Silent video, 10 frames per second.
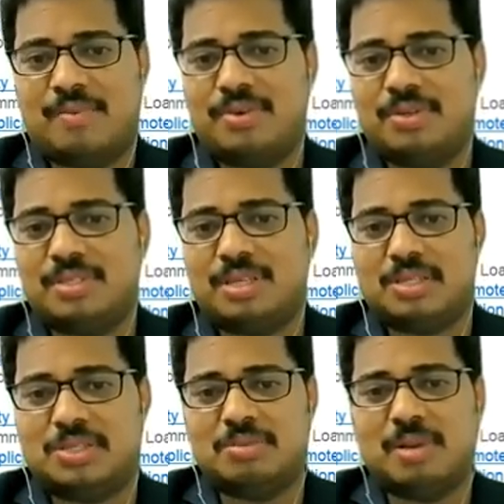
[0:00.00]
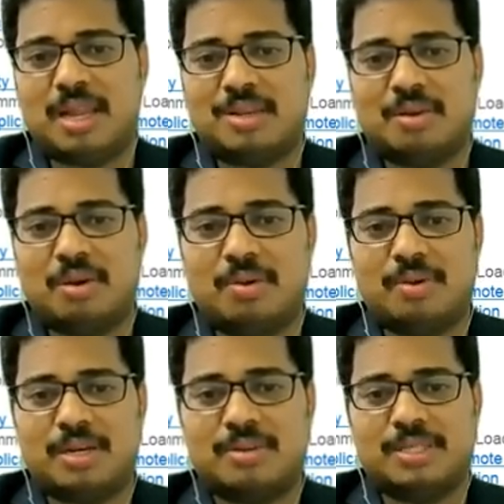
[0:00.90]
fuse a tube light
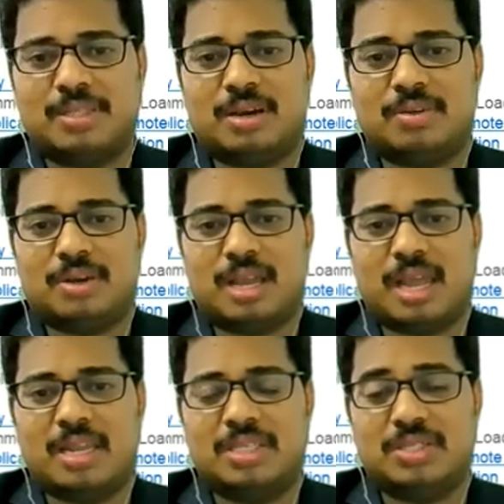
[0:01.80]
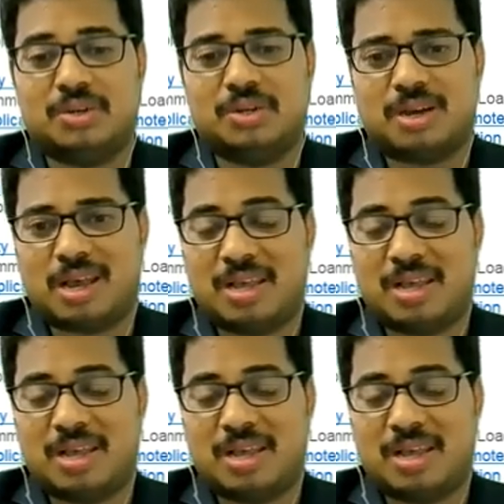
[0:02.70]
blower uh, uh, without any choke.